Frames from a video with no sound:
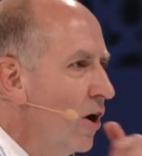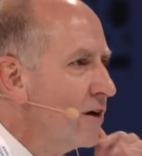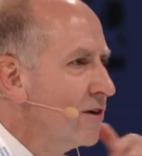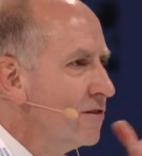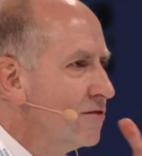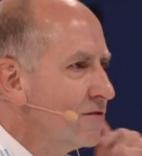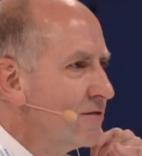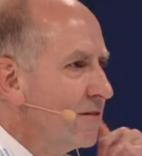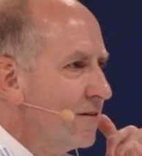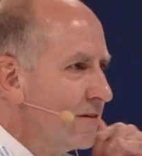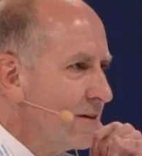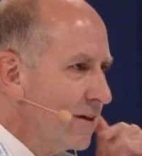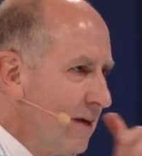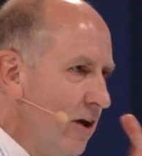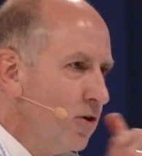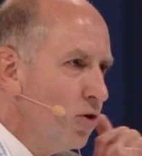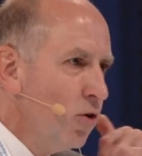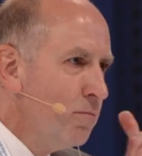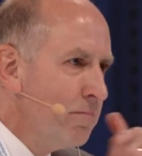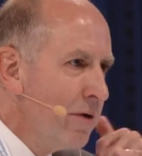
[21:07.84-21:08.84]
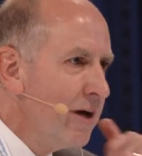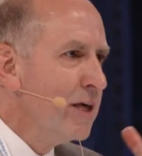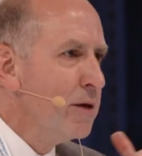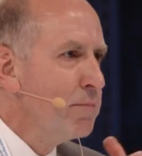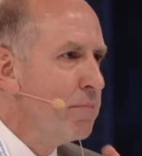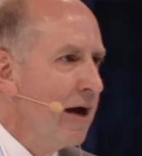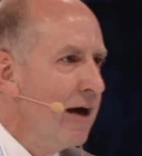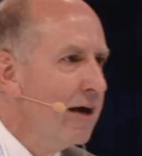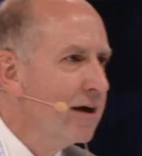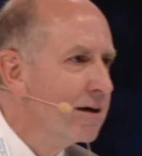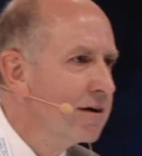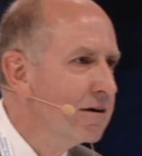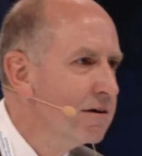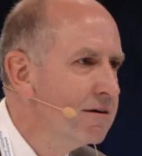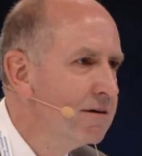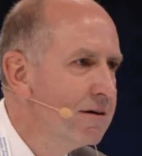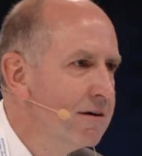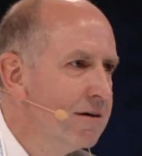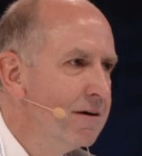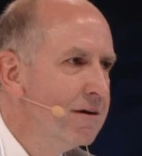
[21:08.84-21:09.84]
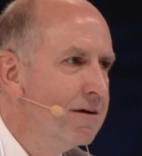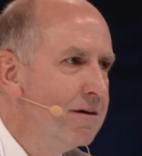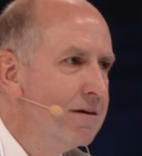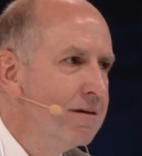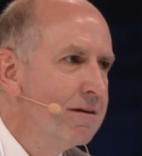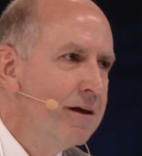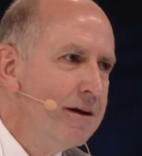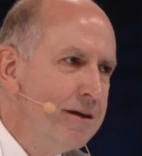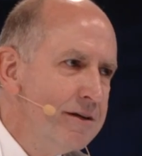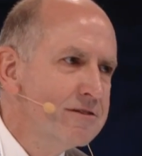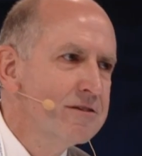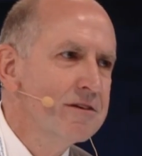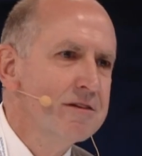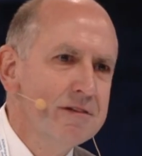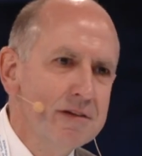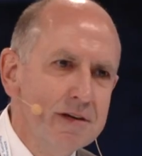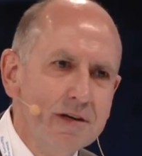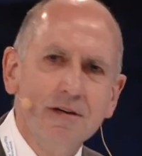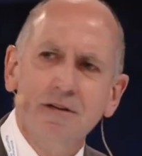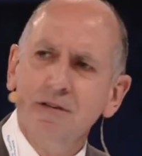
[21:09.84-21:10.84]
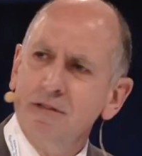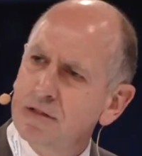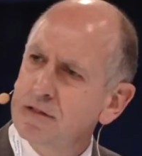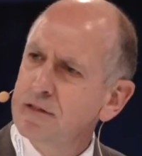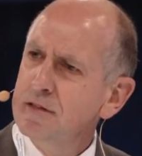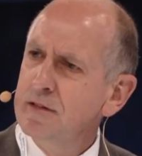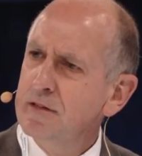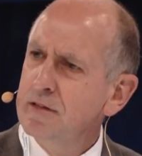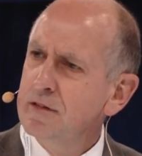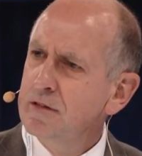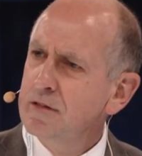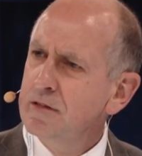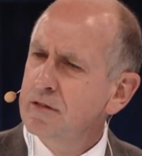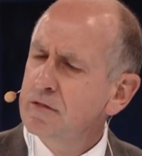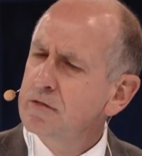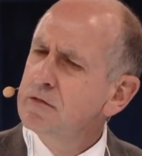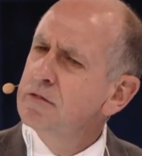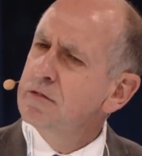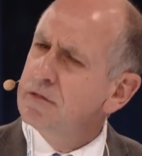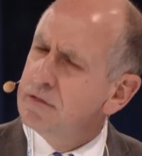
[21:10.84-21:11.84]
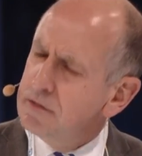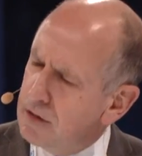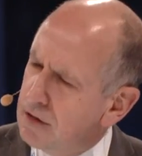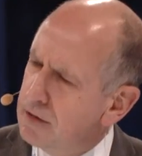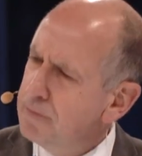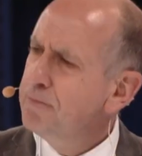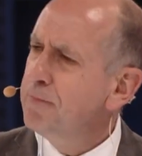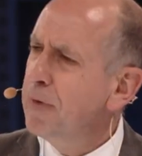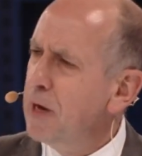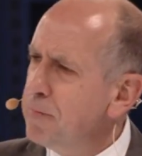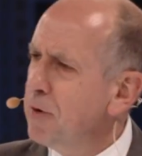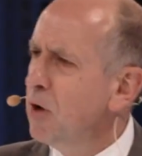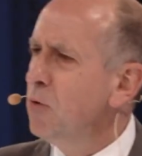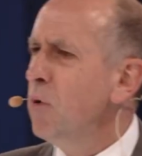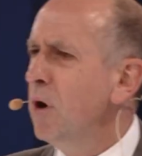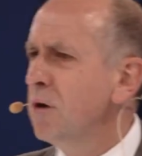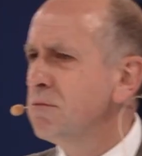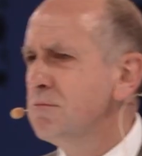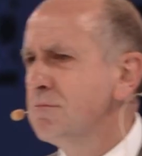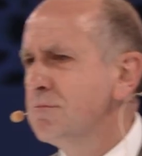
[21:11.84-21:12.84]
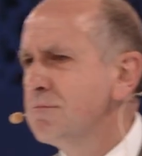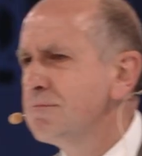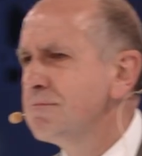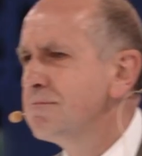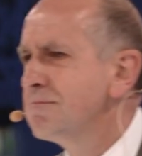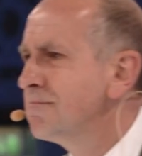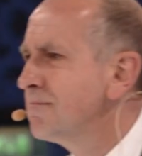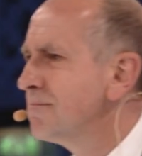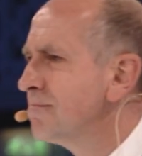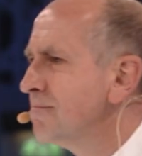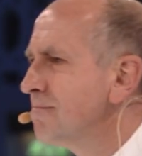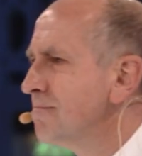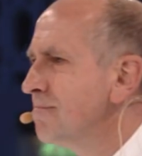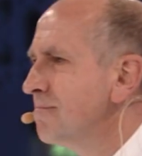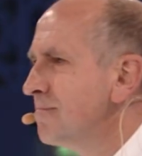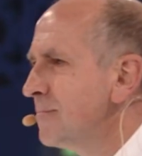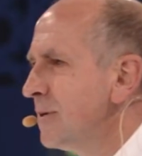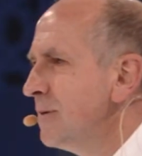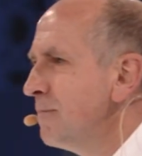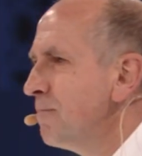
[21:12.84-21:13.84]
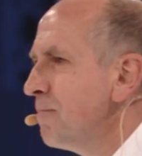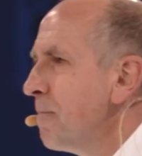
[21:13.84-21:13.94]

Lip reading: can get your money back, they need to think, maybe I won't. Right?